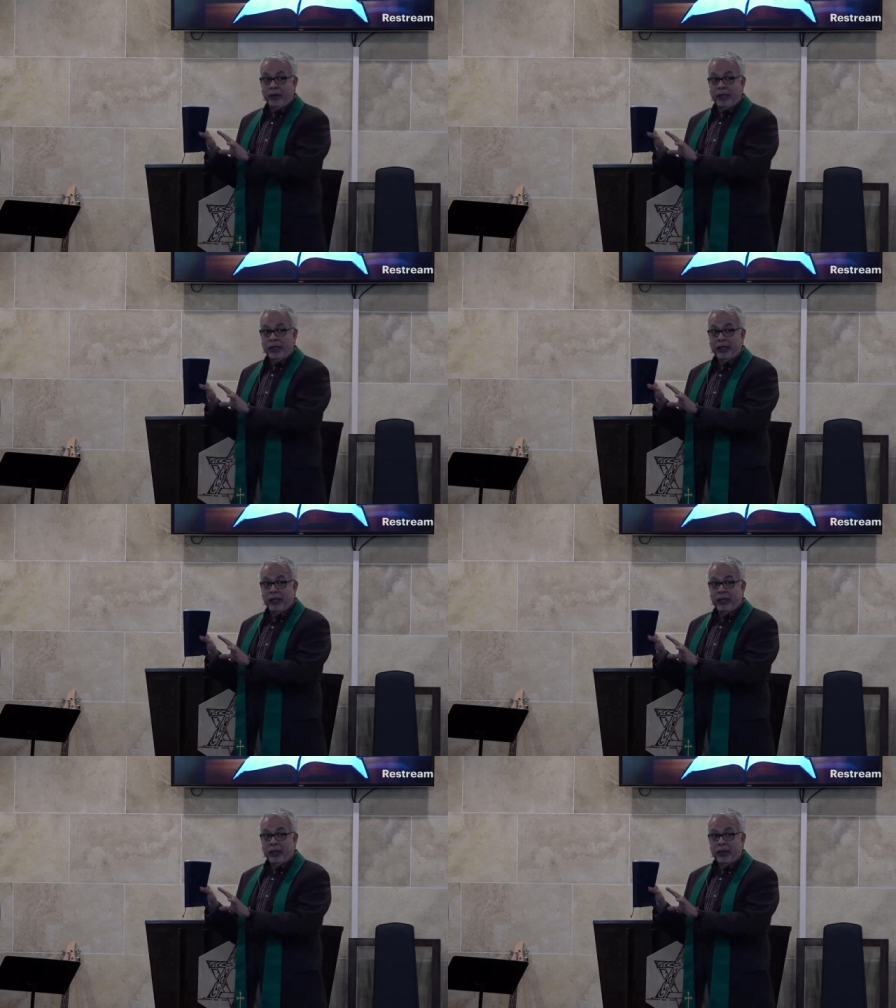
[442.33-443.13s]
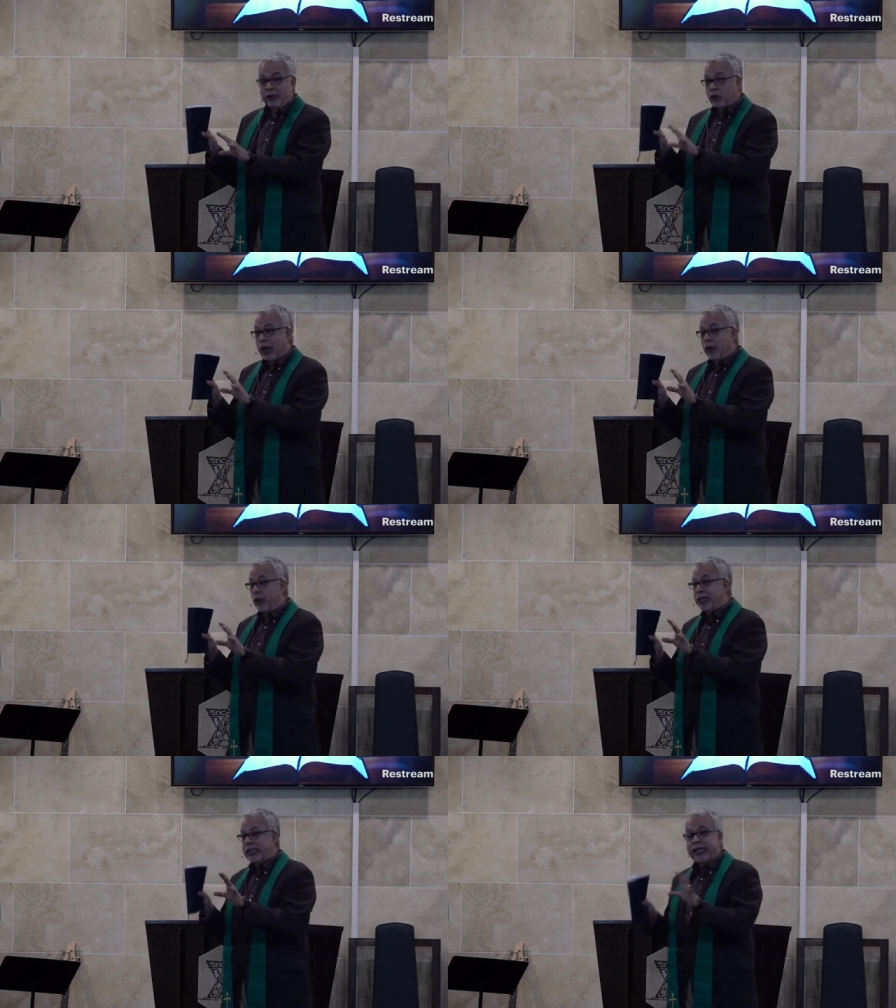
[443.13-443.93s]
That's why
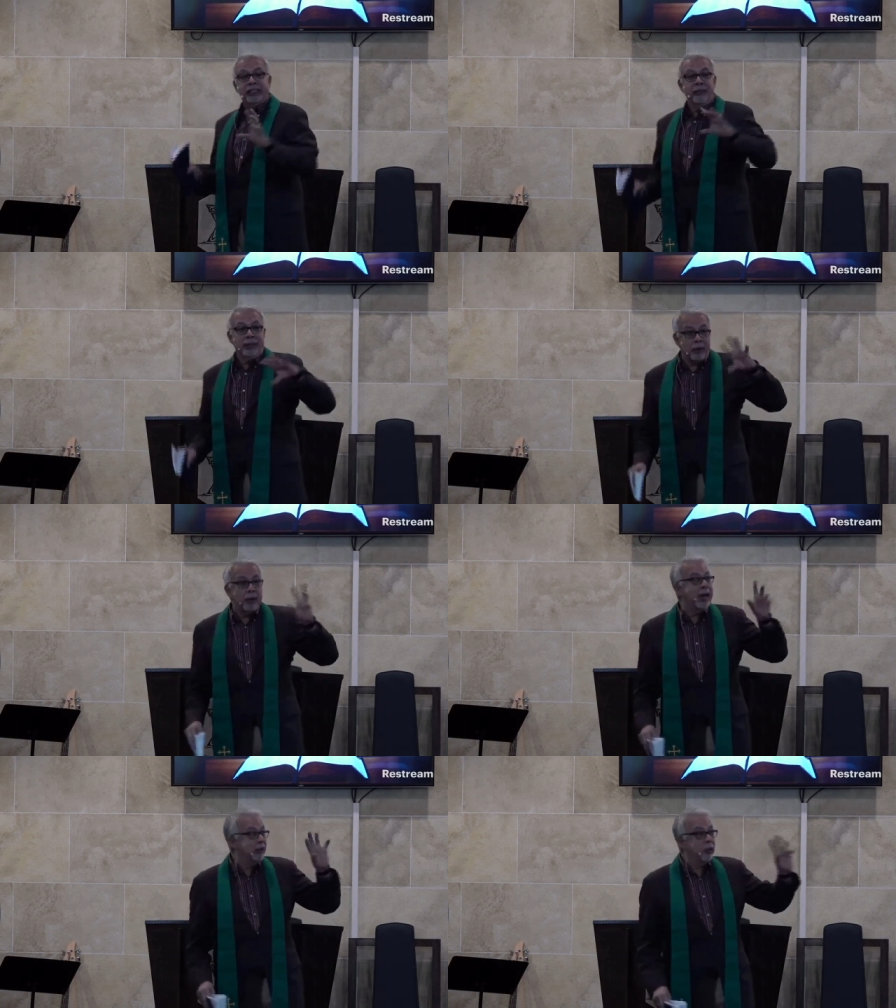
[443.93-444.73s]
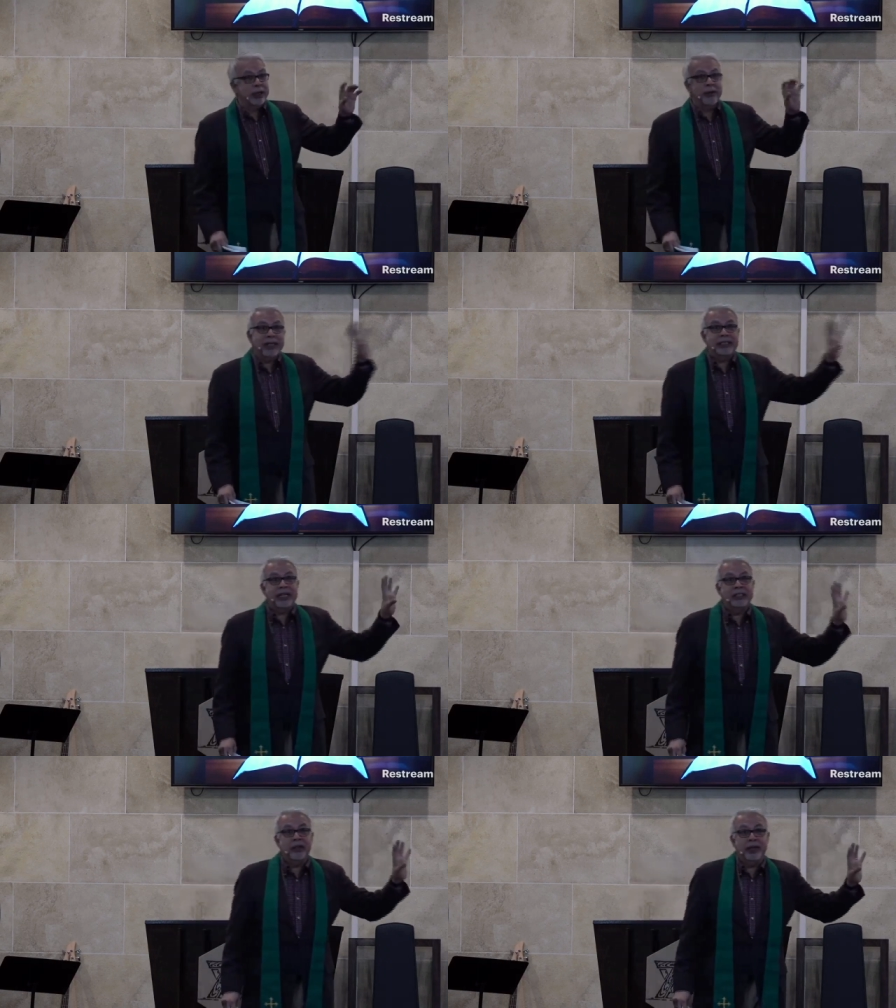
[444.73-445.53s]
when we see something, our mind is working to
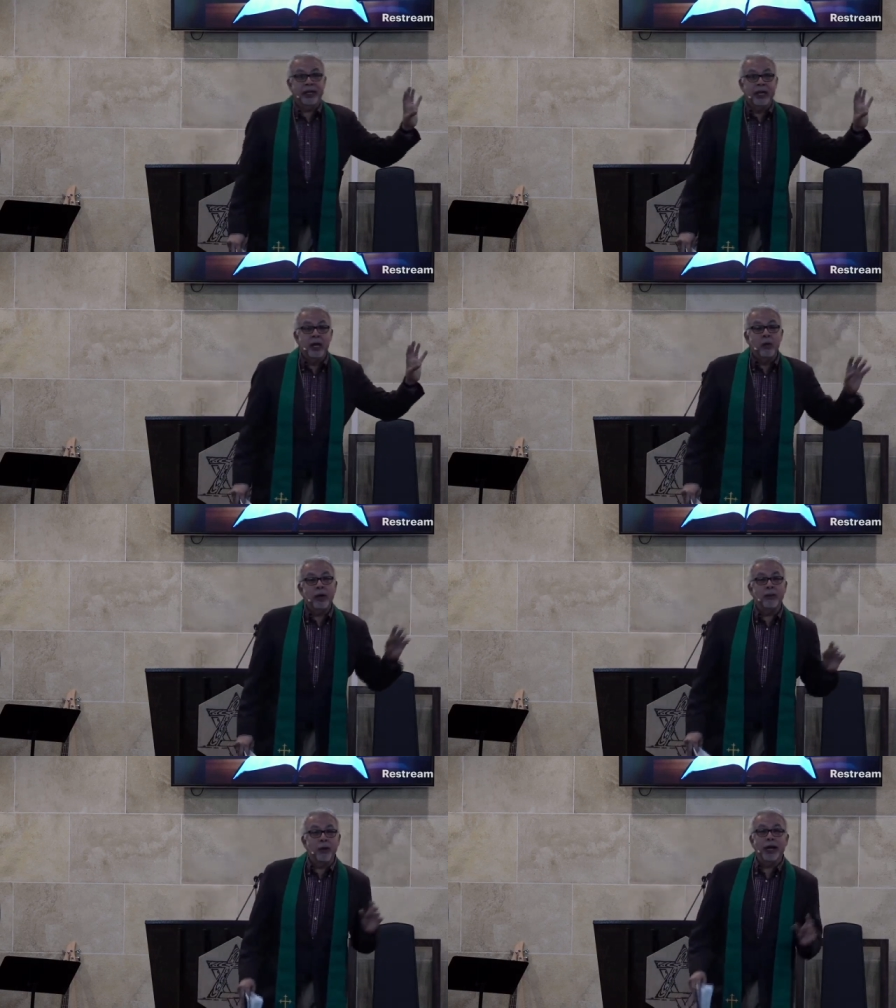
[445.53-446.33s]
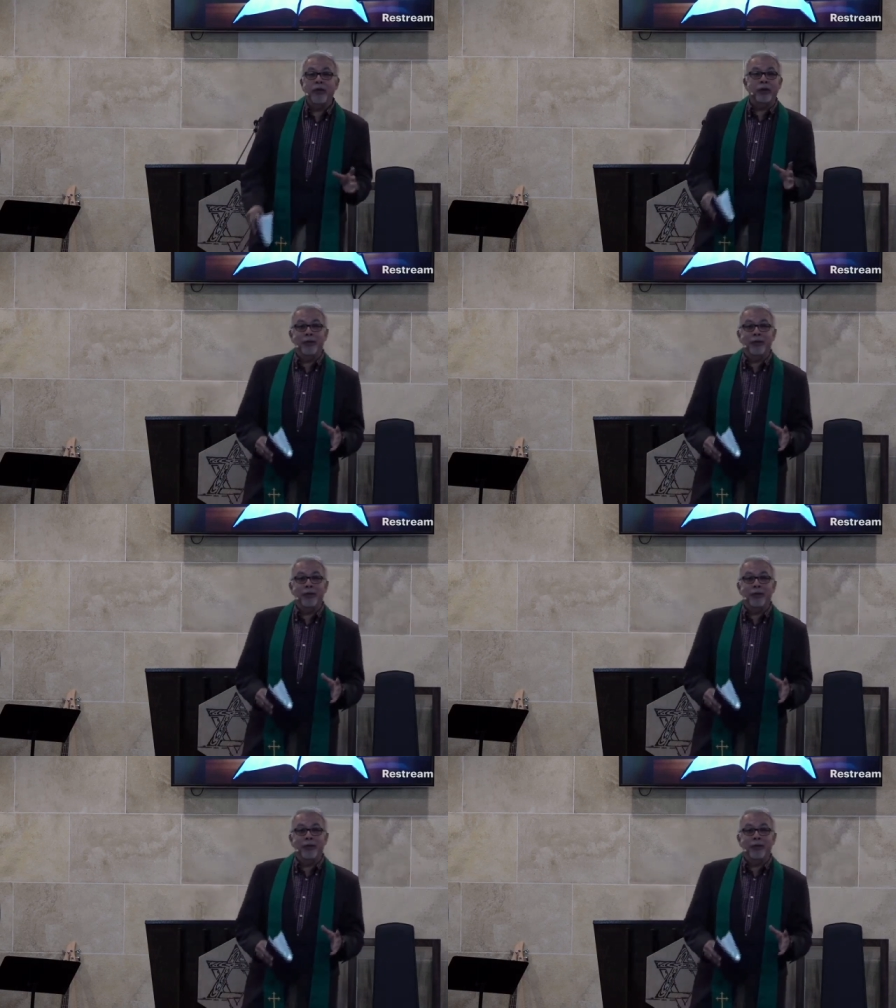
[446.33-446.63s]
make sense of it. Well, Brookie,